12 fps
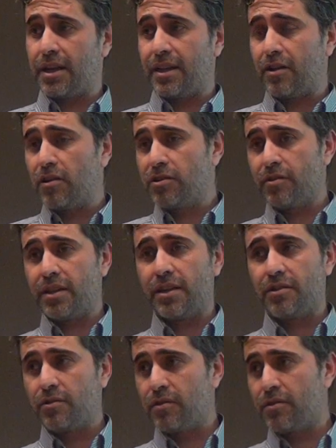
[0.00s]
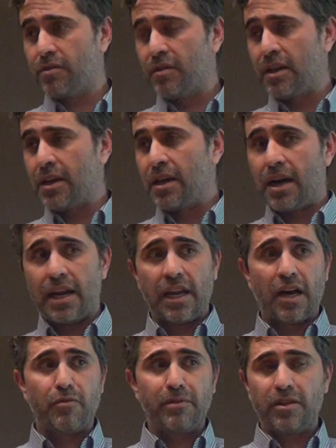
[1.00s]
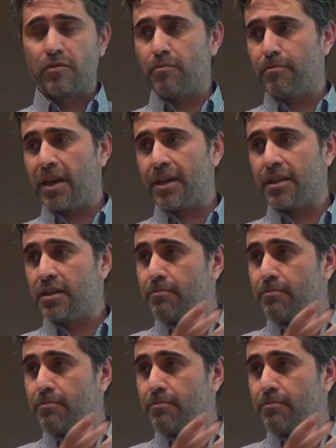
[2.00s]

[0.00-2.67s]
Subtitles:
and also that you allow me to make this